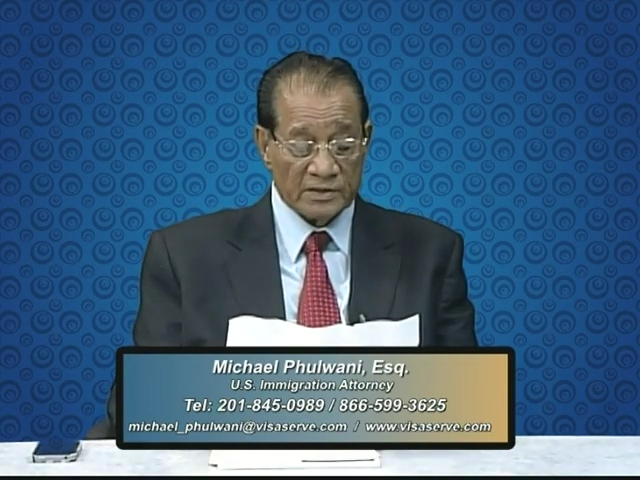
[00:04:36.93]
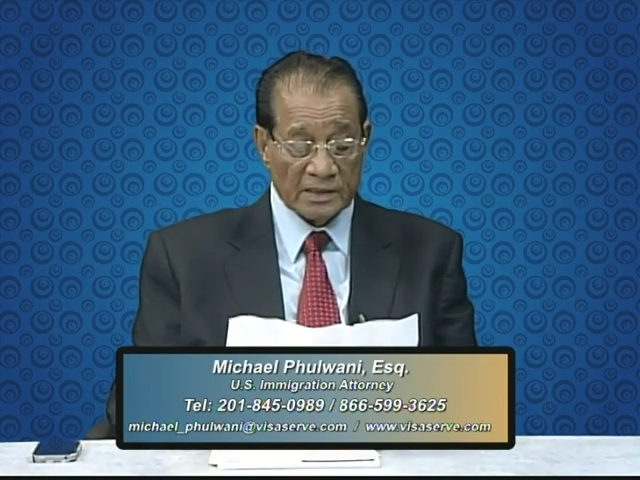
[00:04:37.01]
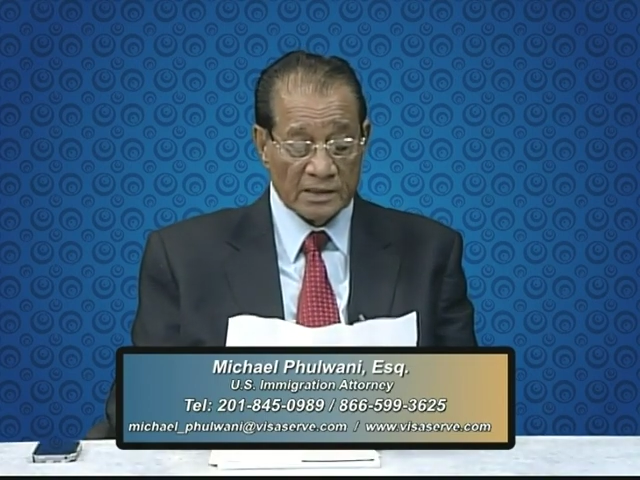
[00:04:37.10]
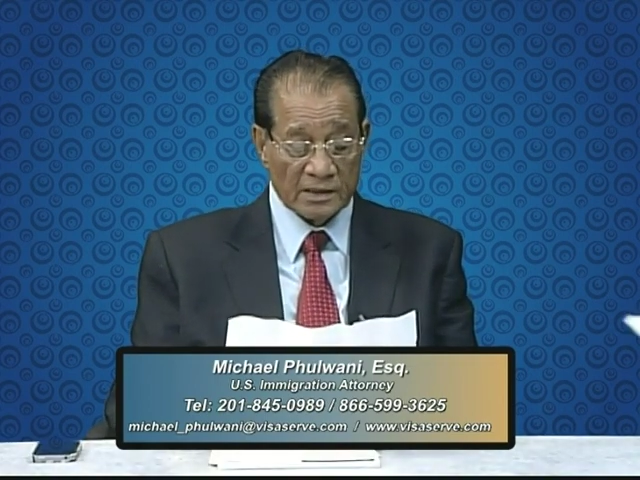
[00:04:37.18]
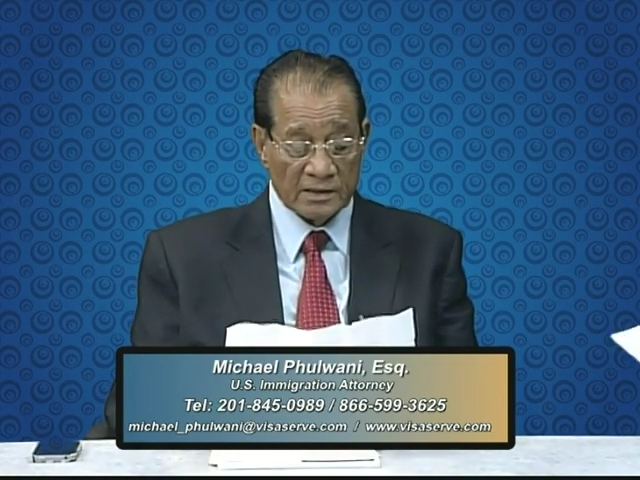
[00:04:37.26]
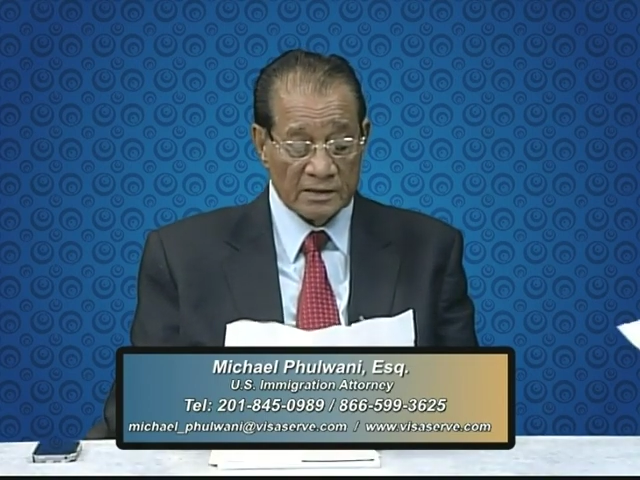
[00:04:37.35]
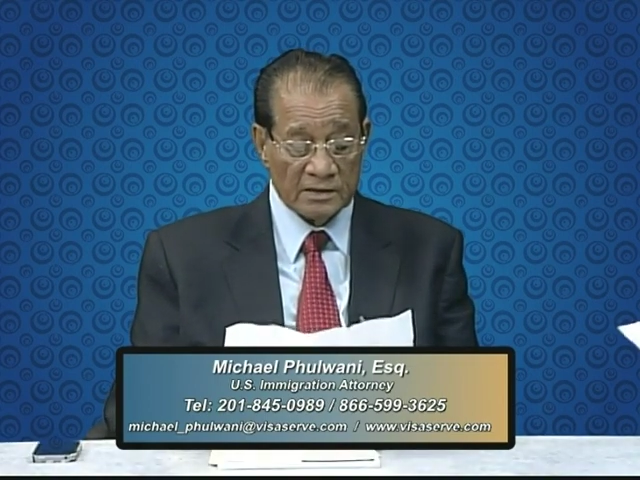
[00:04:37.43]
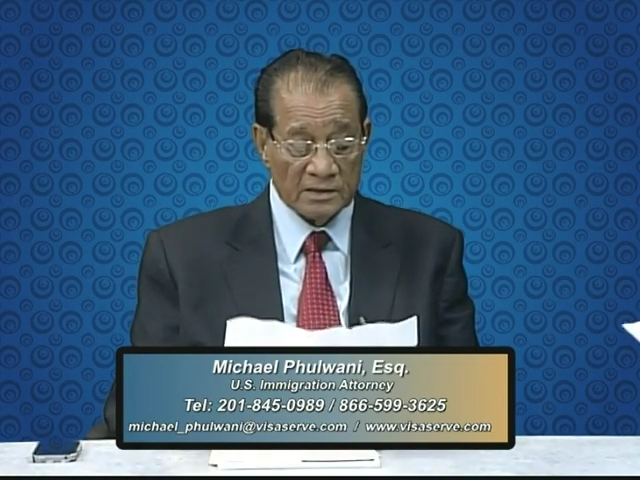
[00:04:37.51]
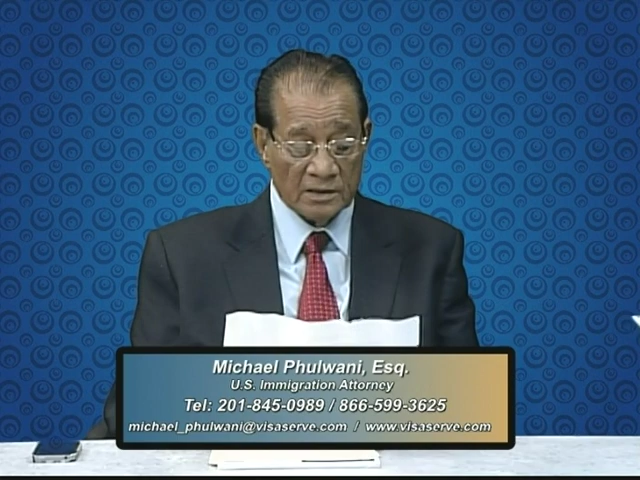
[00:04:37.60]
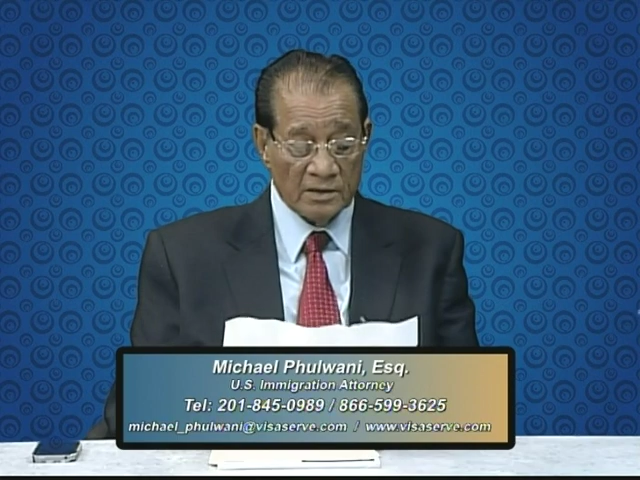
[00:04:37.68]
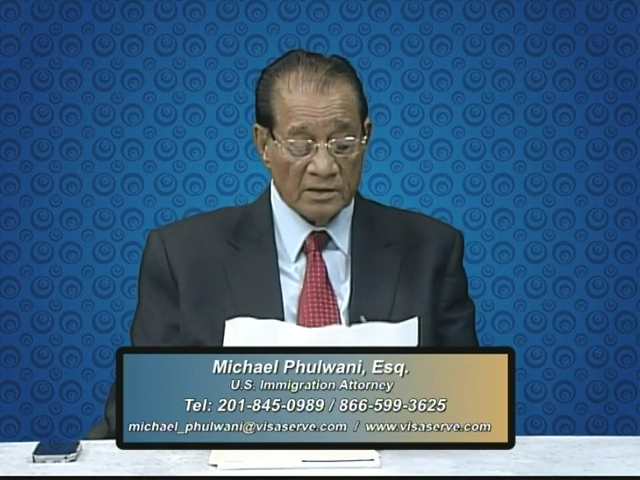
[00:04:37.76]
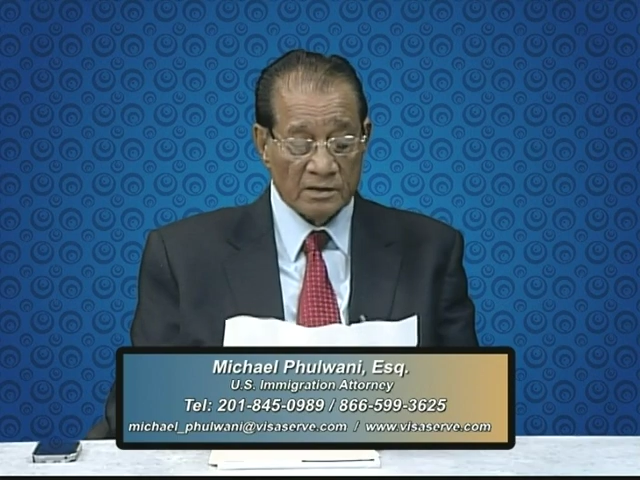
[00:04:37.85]
categories,
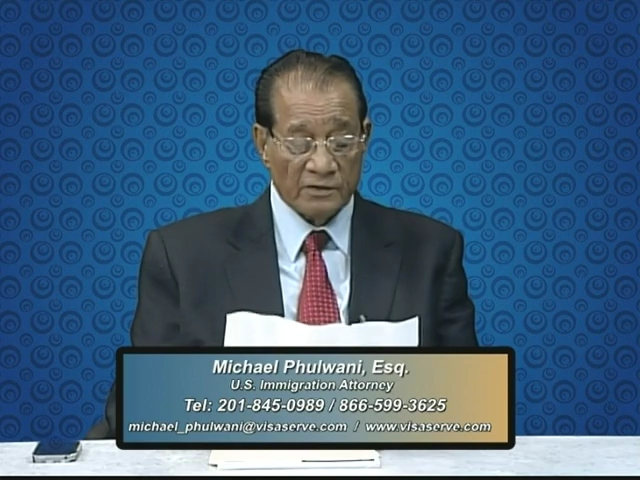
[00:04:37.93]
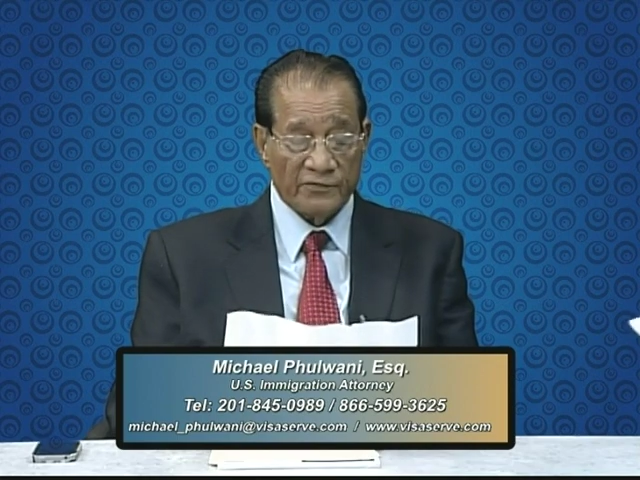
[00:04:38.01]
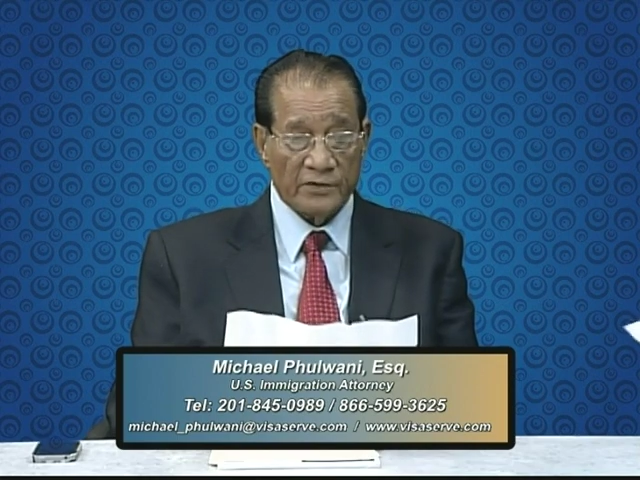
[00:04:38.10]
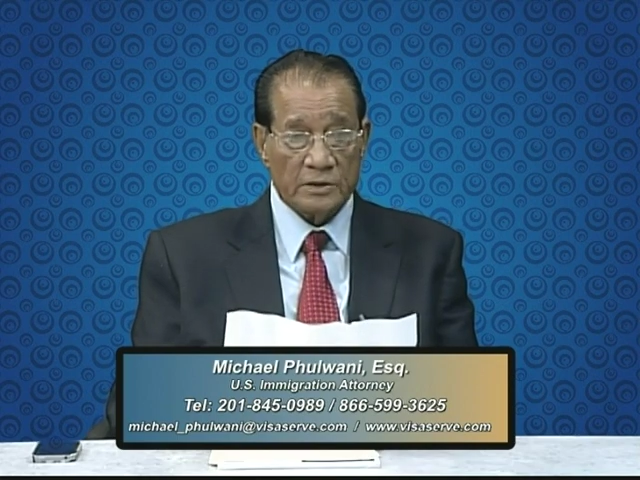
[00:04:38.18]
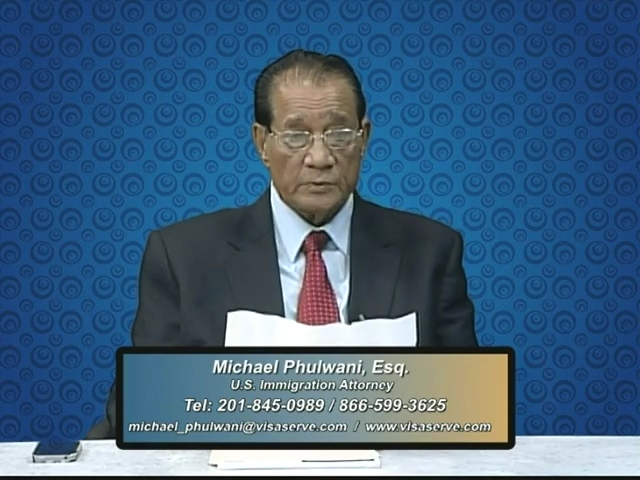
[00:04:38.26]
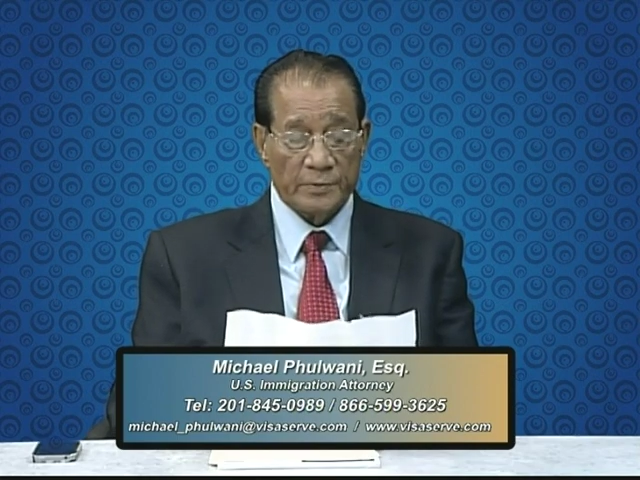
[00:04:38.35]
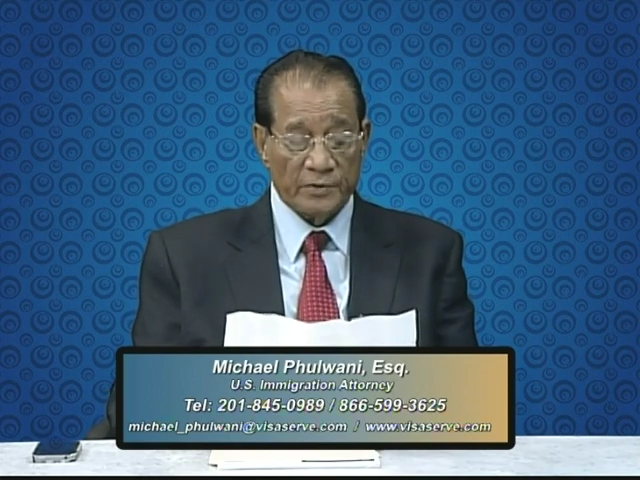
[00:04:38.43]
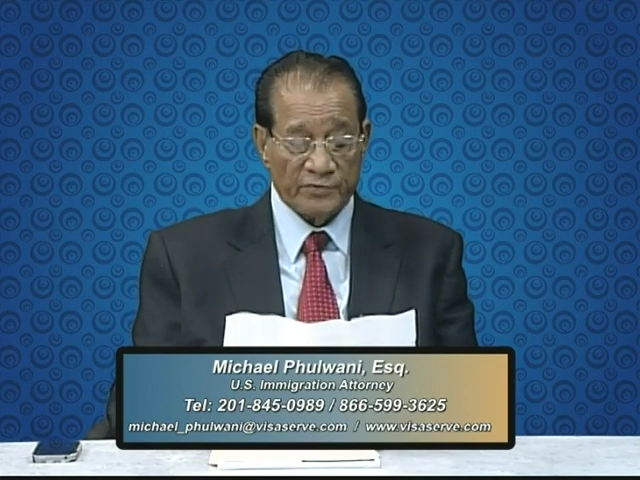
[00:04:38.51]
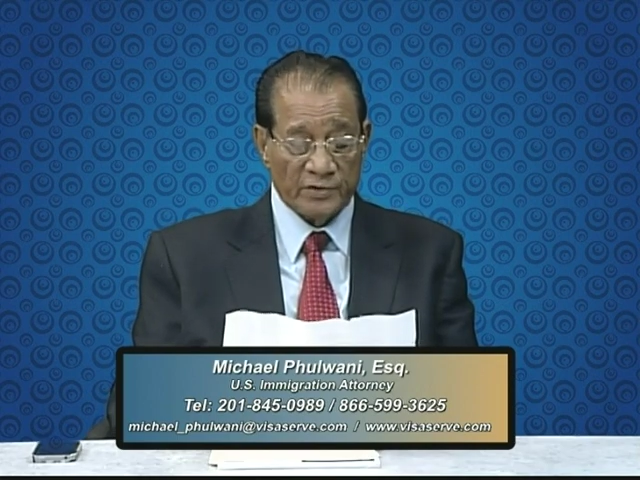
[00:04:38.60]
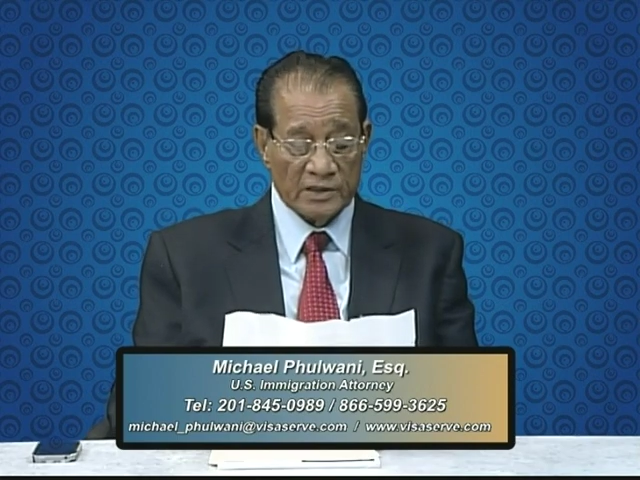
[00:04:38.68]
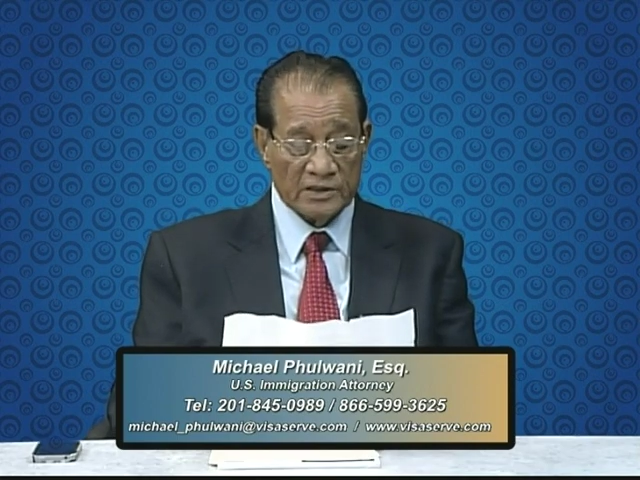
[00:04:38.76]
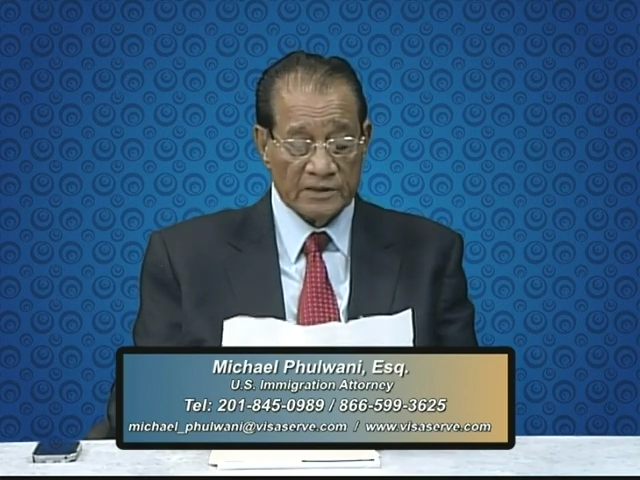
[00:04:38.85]
the first
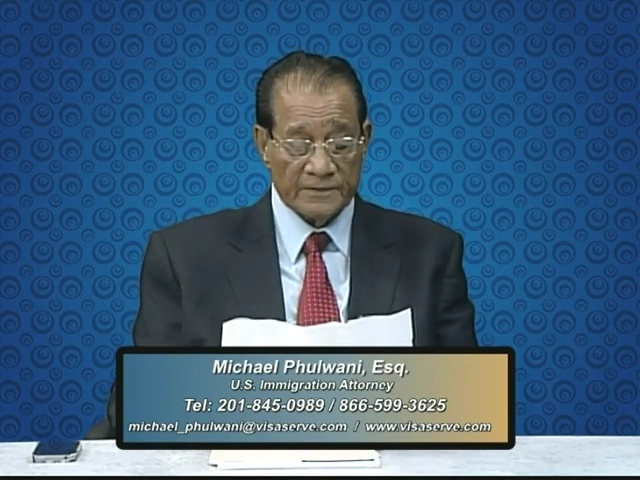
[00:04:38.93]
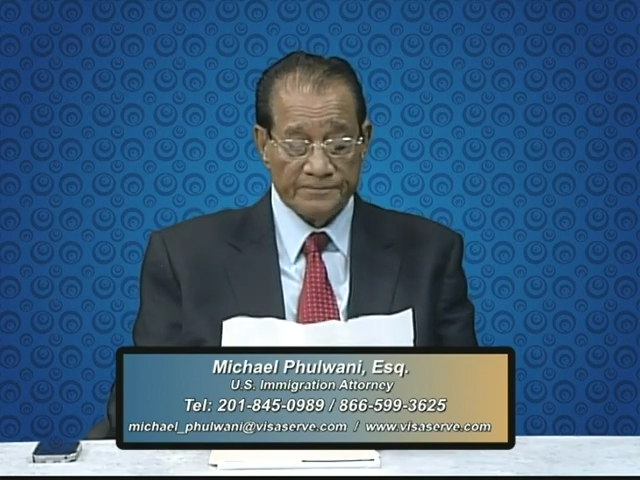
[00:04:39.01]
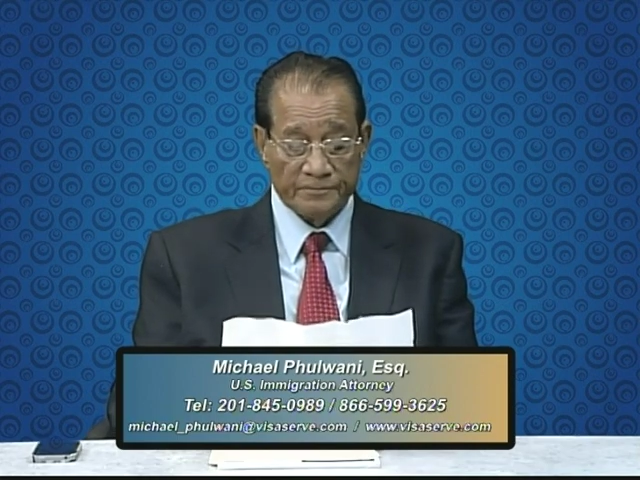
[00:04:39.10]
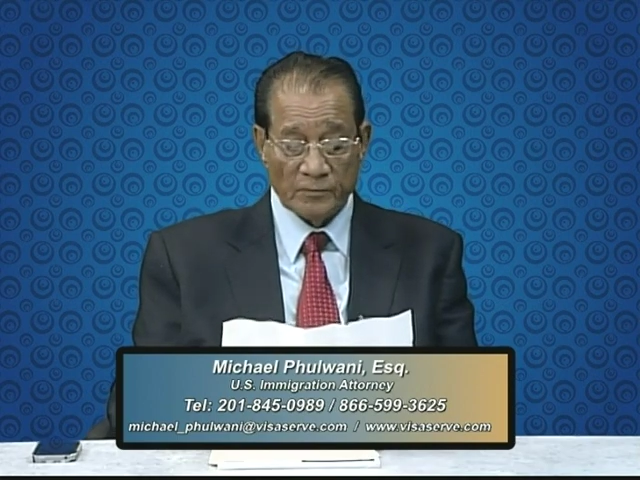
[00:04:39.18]
preference,